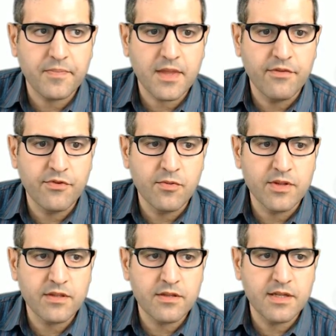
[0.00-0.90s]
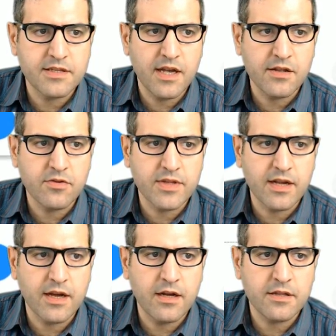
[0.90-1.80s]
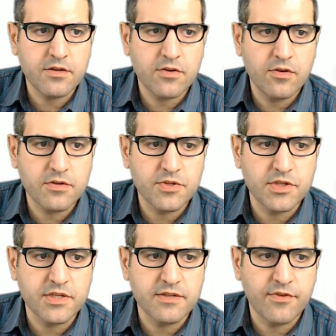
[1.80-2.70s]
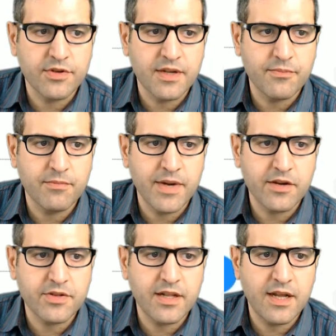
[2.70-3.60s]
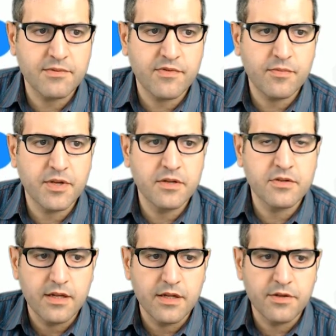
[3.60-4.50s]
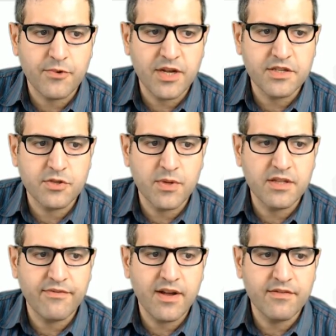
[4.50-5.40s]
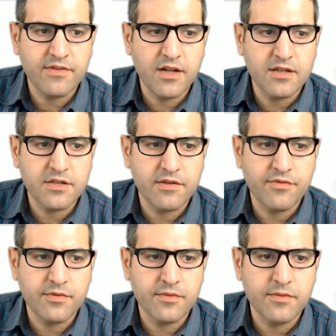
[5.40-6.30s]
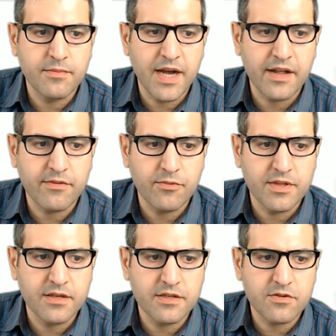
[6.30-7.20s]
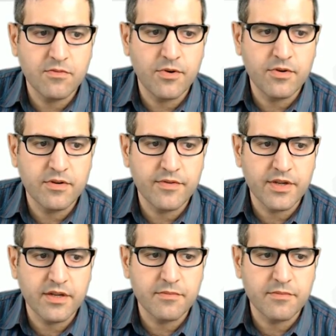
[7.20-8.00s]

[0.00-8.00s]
if you want, let's say, to take another course, which is, for example, Microtech Labs for Beginners, the price is $25. If you buy it with this coupon over here, it